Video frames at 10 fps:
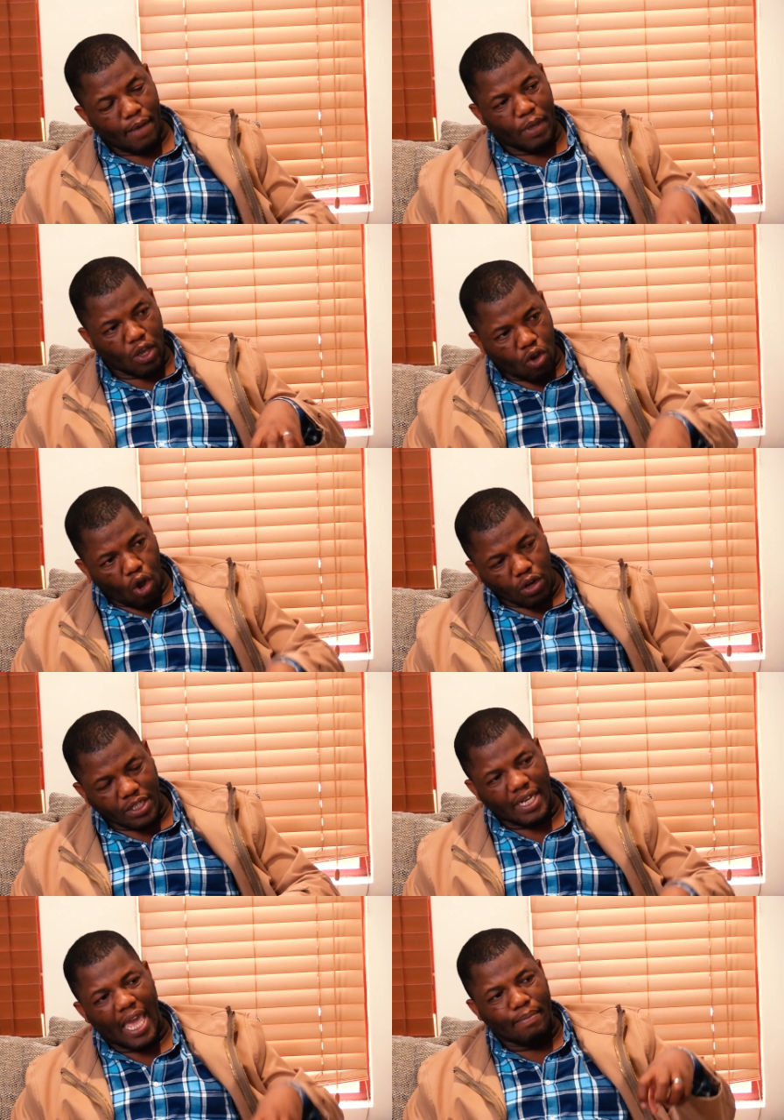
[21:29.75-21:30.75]
being
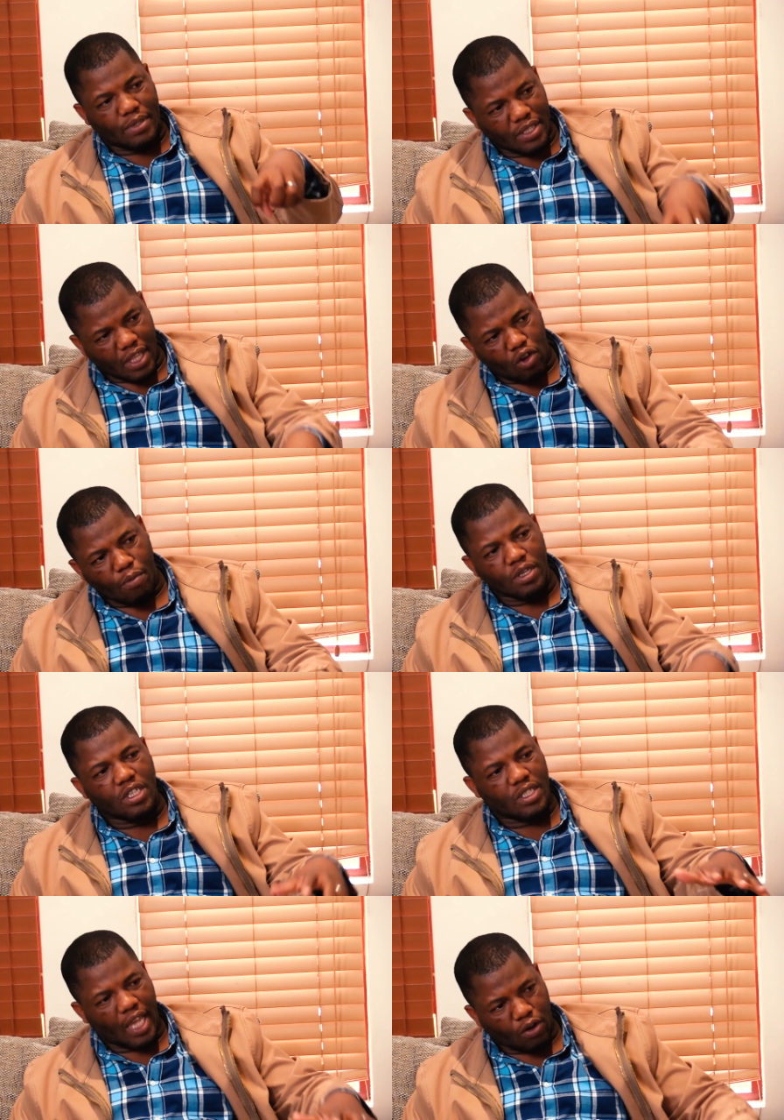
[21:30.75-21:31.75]
called names in the
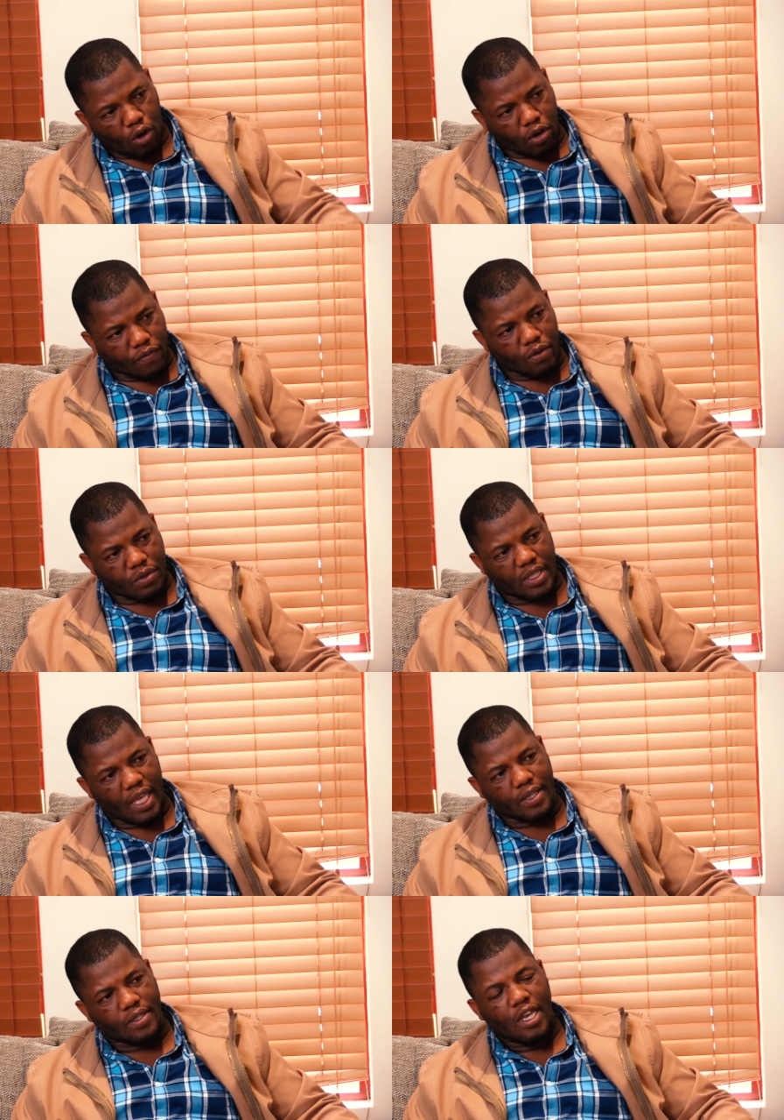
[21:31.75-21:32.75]
communities and all of those
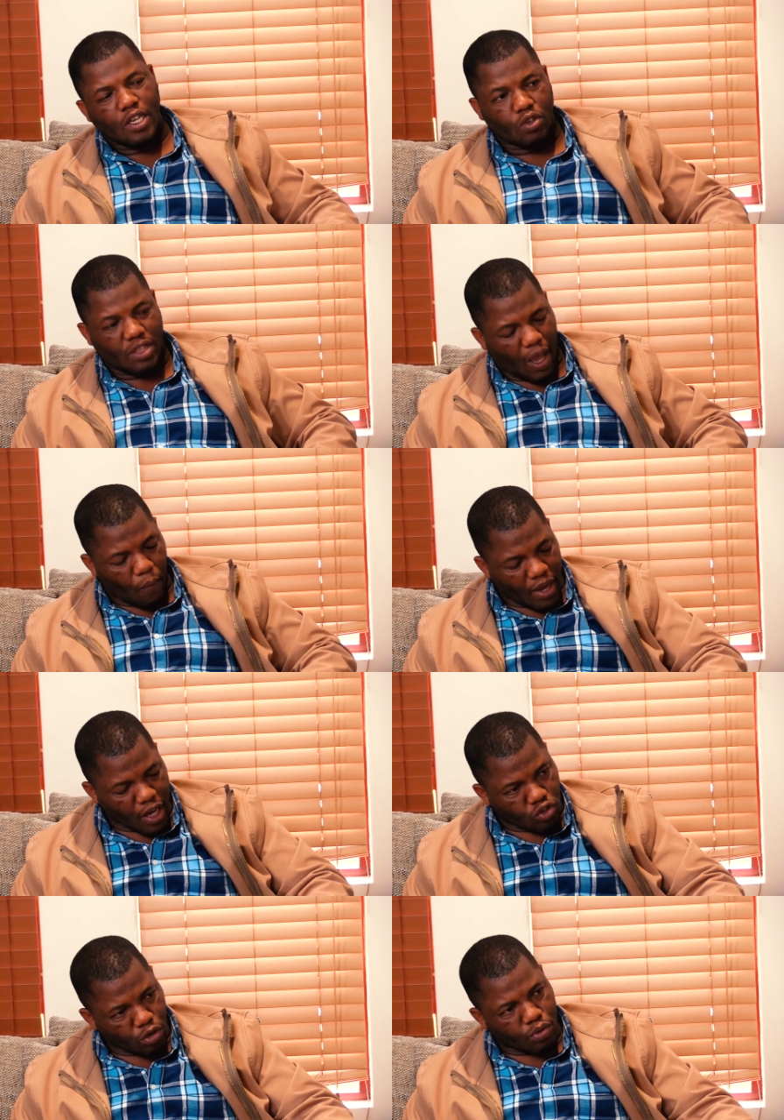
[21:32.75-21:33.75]
things. So they are
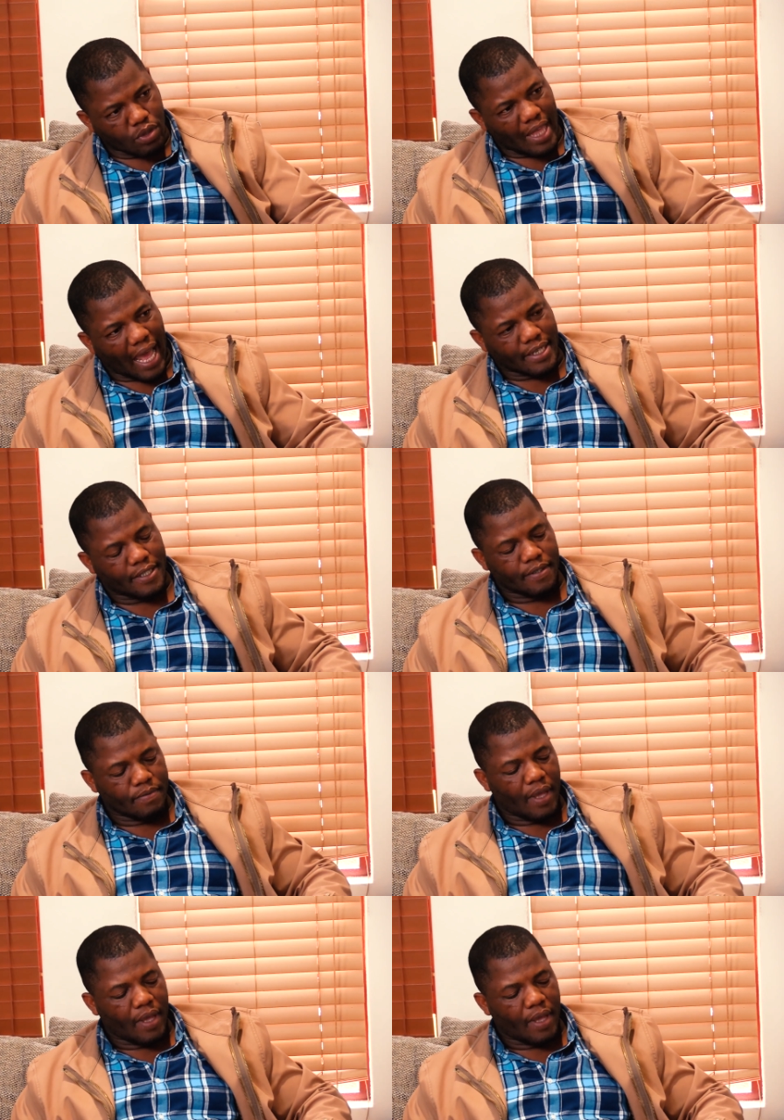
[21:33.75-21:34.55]
willing to put that,